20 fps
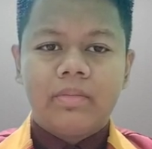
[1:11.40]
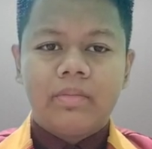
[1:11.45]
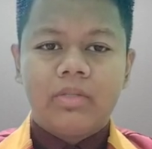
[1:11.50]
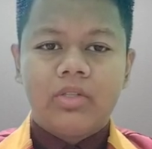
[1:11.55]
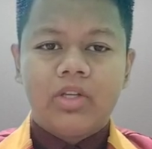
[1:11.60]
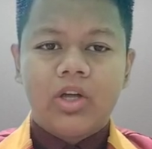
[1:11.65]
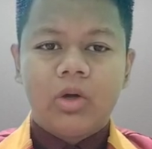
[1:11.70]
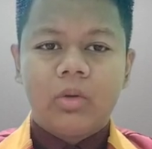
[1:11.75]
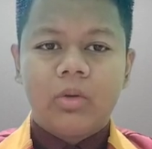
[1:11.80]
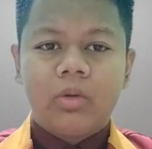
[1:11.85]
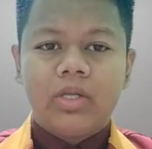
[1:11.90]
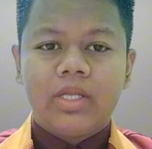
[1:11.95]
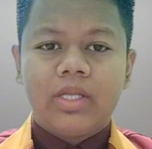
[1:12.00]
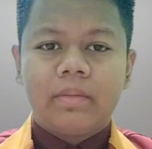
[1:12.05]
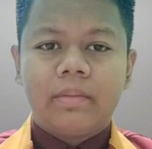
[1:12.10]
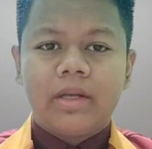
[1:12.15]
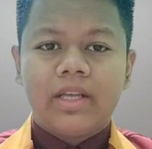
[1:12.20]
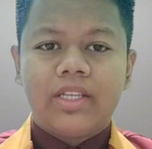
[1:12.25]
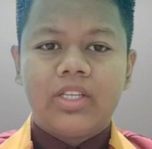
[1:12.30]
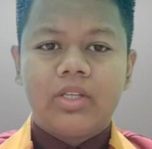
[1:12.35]
4. Risk
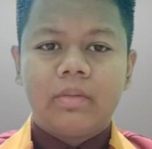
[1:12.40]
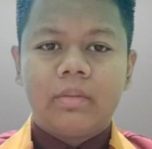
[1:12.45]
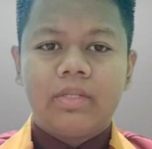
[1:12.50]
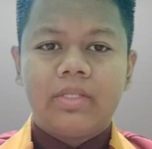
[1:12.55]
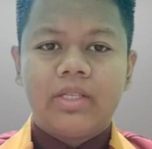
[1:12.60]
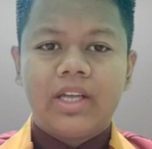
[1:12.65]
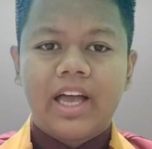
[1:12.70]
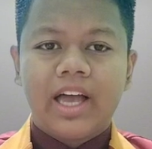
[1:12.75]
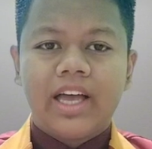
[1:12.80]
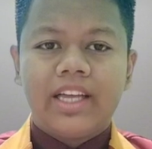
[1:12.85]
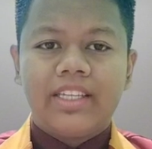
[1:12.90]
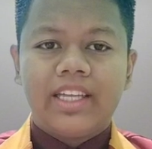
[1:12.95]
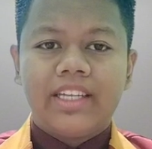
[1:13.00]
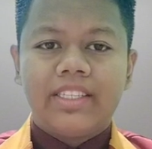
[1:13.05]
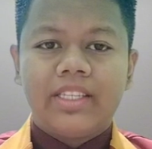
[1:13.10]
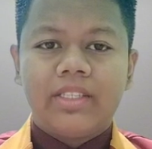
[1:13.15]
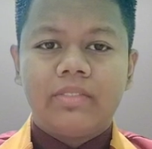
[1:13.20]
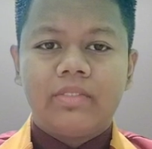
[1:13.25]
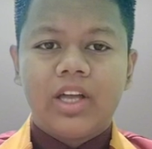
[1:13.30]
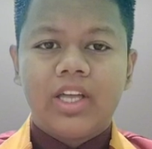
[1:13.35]
management
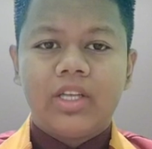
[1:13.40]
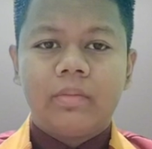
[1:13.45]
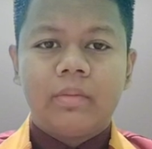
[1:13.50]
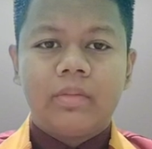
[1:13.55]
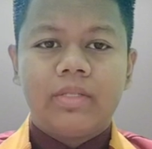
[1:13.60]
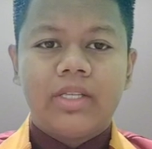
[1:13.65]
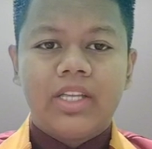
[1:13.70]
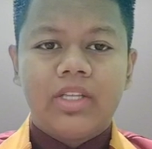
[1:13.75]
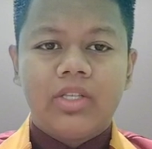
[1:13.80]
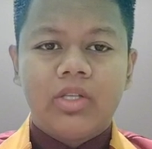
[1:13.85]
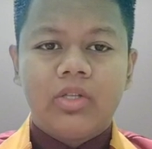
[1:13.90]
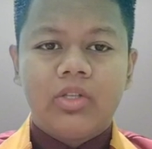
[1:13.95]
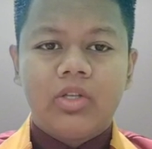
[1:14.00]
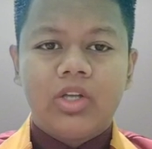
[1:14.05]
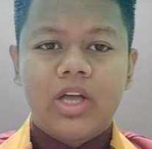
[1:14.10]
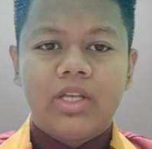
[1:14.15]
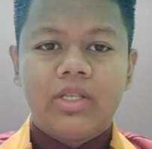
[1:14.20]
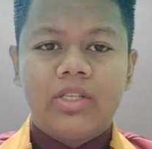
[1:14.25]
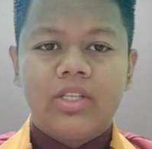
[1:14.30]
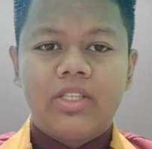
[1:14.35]
identifies potential
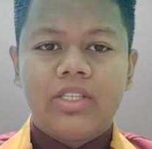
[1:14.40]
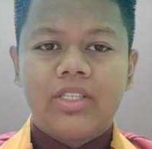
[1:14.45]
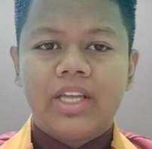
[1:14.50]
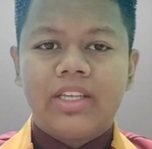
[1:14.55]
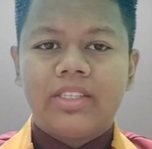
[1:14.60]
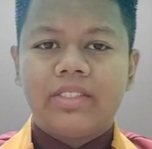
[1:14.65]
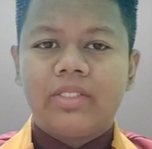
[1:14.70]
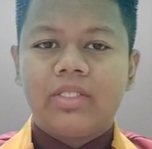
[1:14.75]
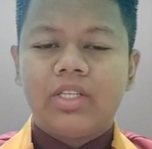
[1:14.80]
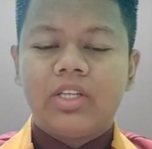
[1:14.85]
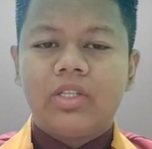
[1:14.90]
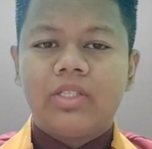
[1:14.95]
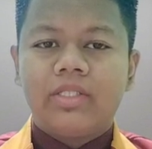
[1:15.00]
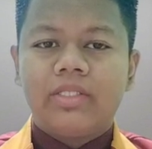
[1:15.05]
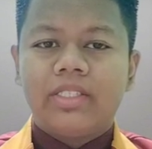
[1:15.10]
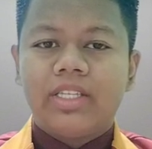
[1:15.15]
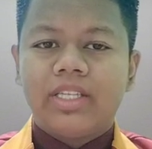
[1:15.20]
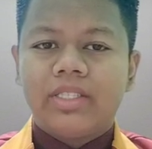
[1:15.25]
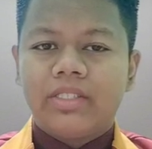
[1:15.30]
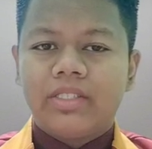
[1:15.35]
challenges and
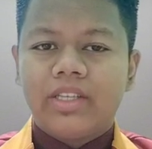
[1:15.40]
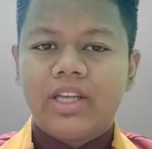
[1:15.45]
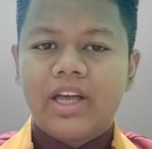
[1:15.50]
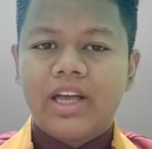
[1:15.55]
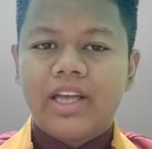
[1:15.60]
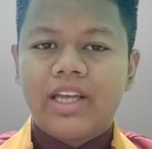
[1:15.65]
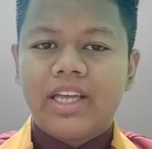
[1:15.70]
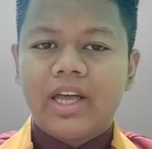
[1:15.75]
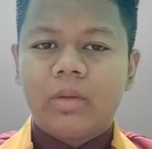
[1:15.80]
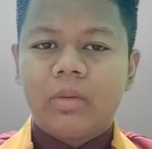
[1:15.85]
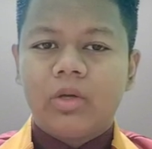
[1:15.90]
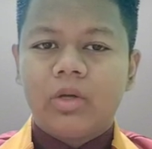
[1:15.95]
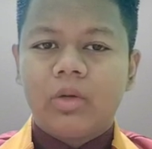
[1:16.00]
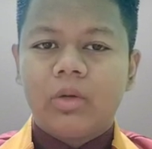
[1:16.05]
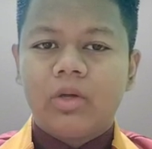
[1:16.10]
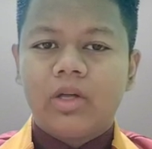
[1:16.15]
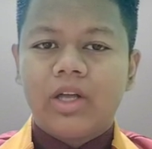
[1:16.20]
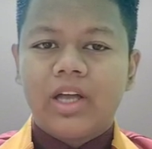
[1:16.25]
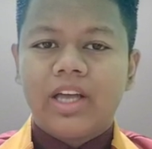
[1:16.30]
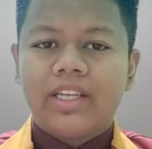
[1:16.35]
uncertainties, allowing
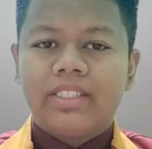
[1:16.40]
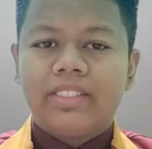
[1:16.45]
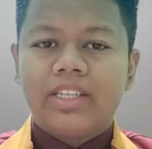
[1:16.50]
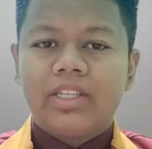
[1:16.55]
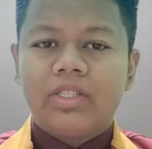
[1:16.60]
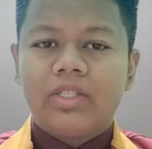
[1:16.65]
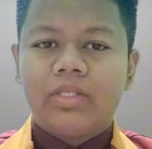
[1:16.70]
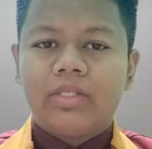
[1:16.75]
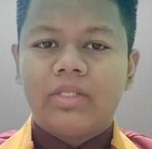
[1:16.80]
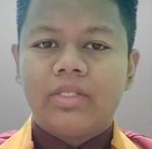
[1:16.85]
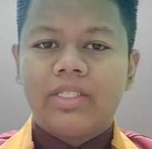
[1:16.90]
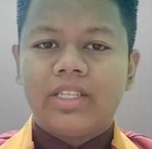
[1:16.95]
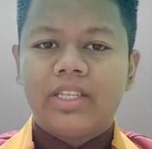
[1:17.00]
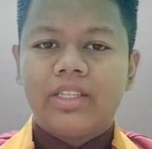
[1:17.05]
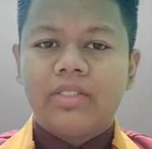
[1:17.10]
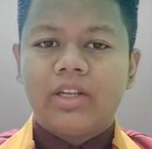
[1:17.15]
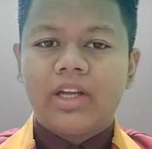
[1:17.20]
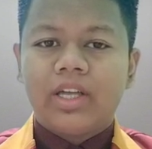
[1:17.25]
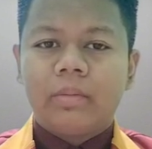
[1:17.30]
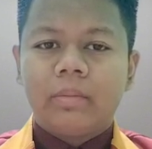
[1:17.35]
organizations to
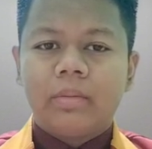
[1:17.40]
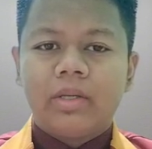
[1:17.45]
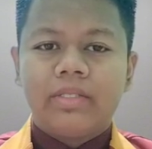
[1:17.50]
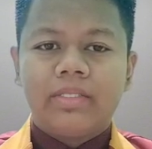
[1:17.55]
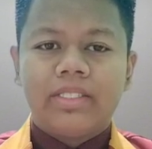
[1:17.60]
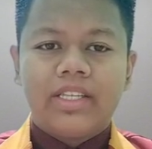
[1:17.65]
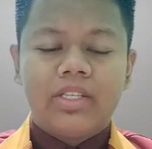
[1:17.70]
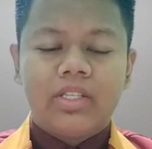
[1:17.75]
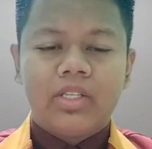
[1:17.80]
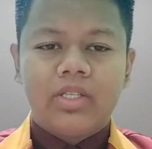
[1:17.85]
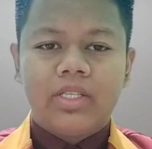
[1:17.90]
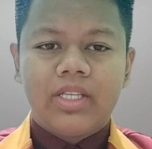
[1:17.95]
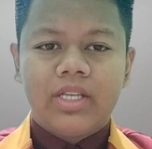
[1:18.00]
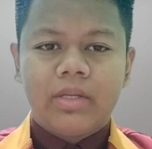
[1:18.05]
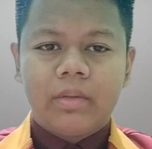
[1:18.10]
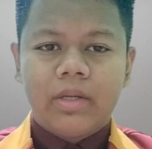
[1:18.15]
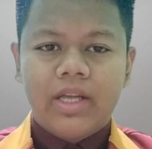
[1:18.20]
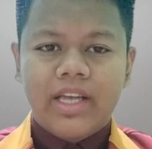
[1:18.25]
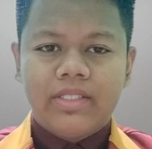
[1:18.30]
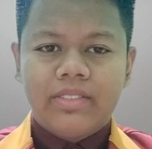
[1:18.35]
develop contingency
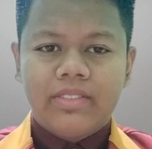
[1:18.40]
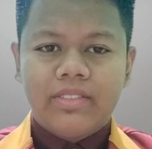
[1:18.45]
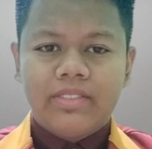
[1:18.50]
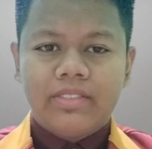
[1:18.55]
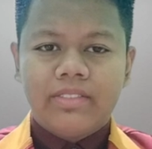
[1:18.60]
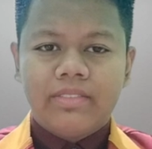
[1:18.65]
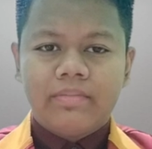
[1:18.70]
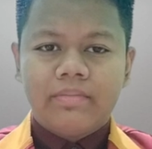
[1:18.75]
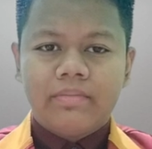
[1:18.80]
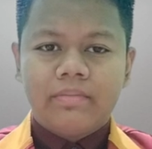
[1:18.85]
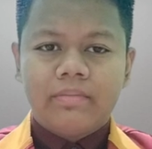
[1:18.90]
plans.